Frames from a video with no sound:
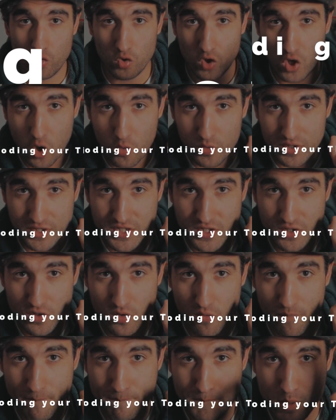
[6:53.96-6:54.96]
We'll go
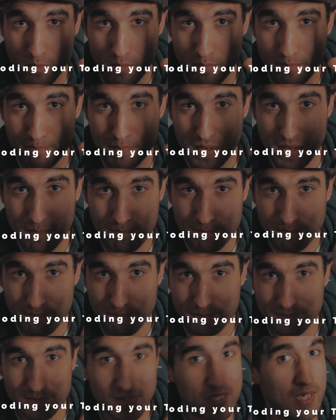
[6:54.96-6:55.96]
into boop, beep,
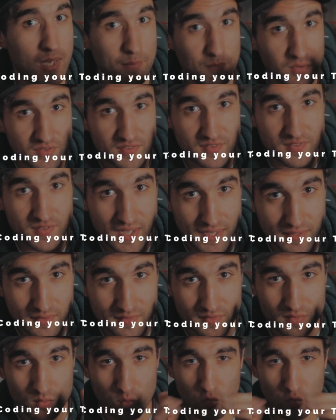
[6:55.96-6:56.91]
number 6.